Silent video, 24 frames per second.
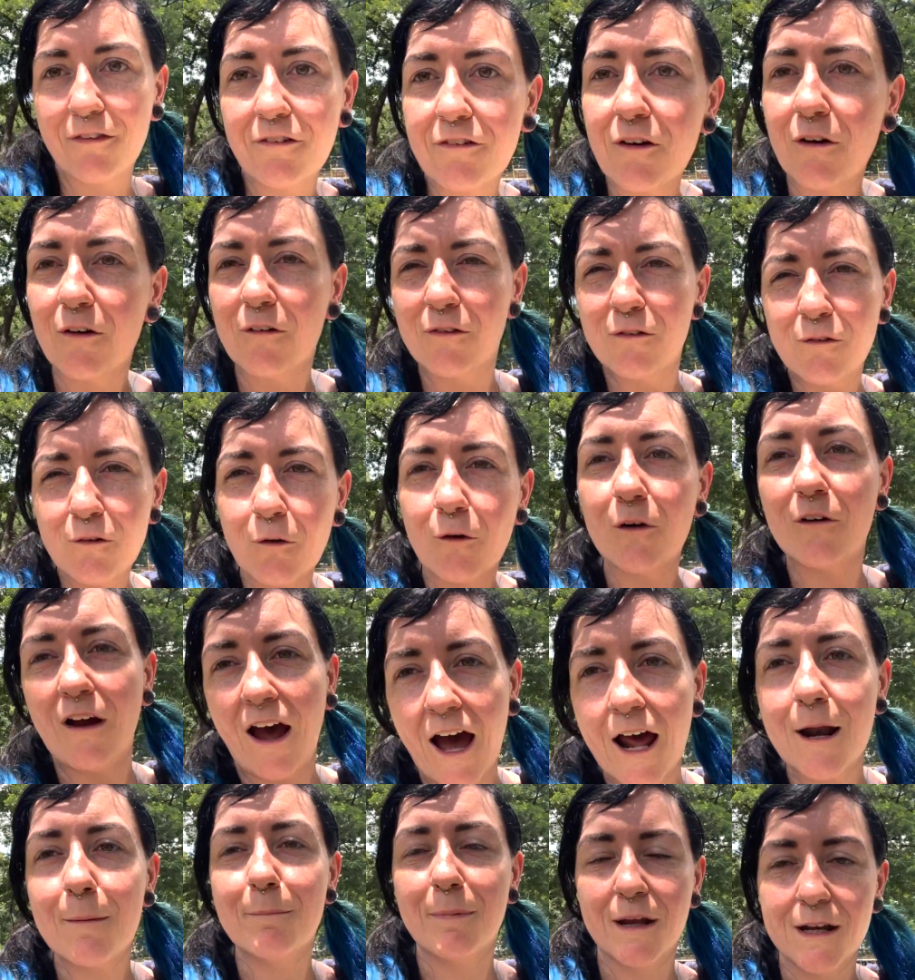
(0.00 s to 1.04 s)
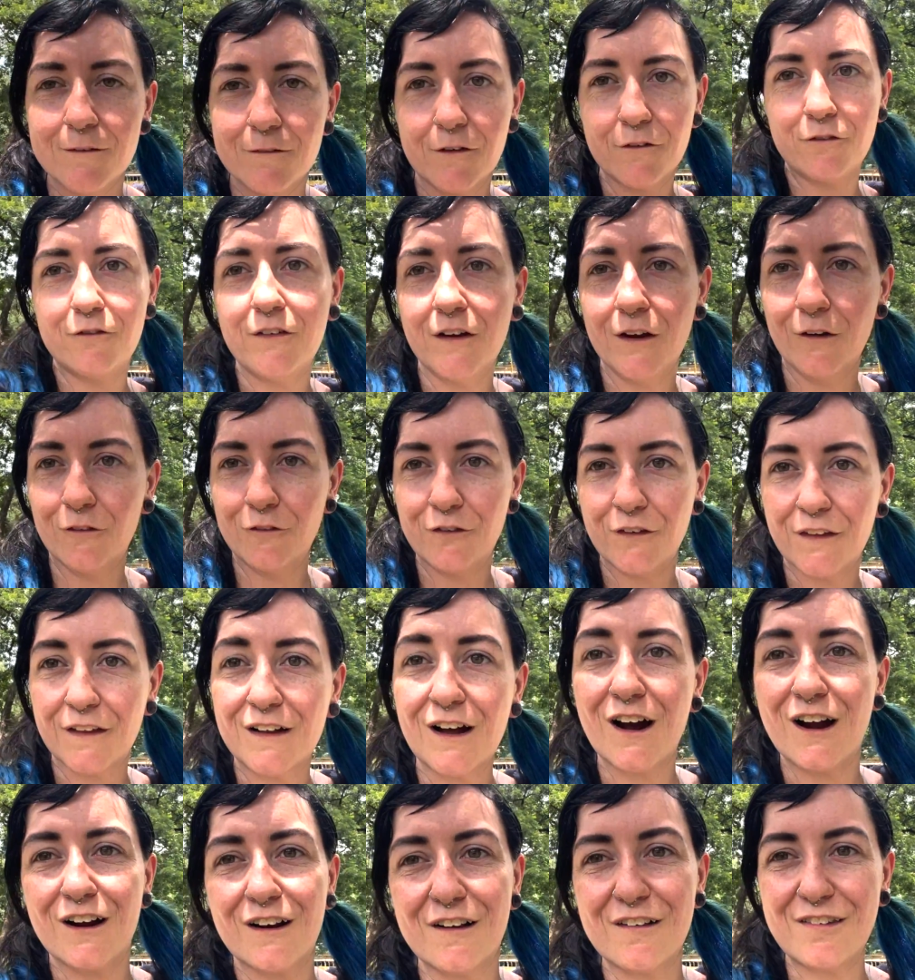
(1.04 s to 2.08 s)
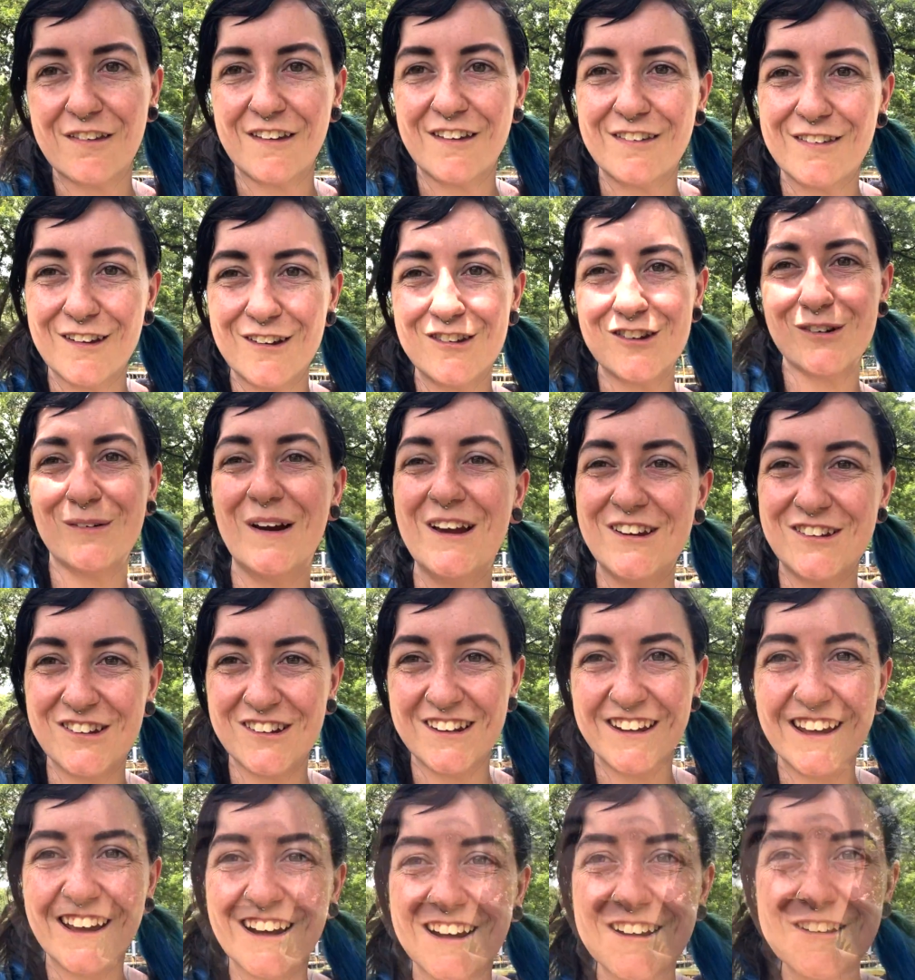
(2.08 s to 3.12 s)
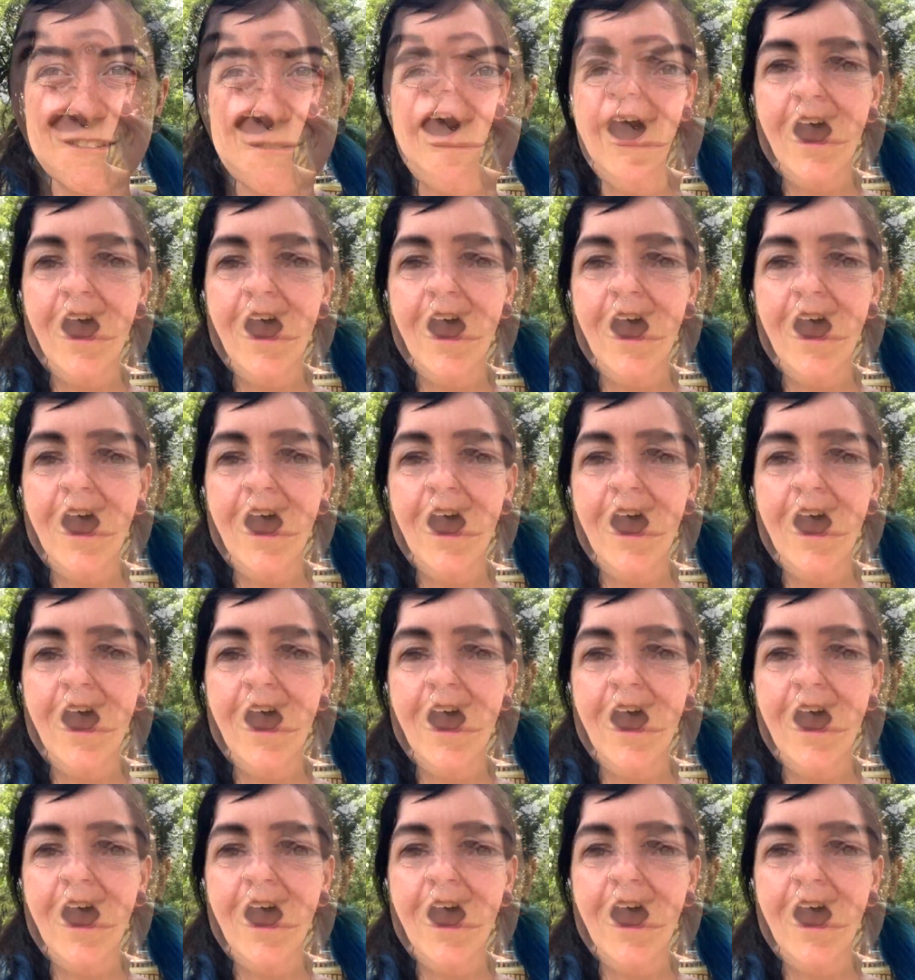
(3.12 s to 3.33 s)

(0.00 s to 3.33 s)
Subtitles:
so sort of had a bit of a feel for the currency situation here.